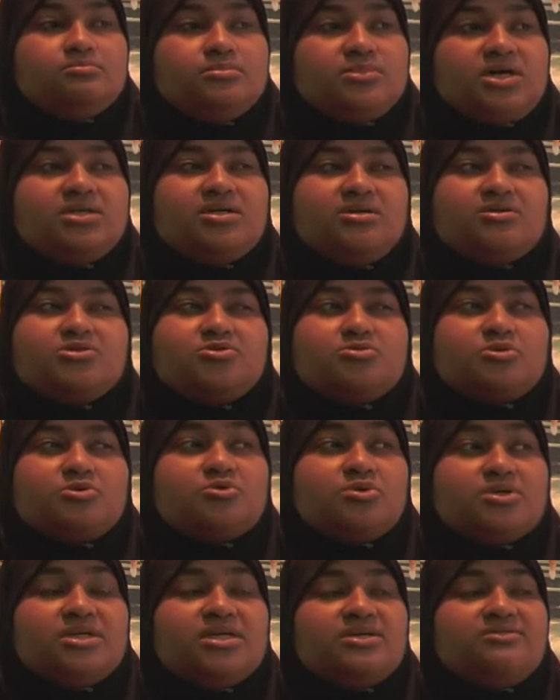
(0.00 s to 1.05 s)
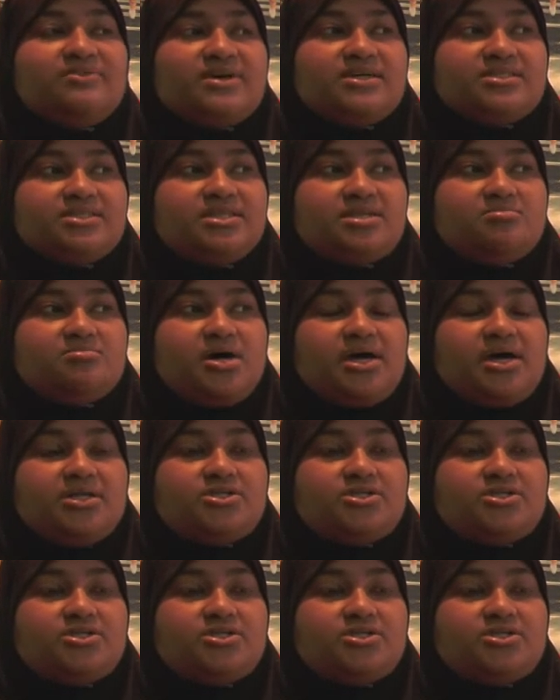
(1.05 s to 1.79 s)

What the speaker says: Adults were really invested in my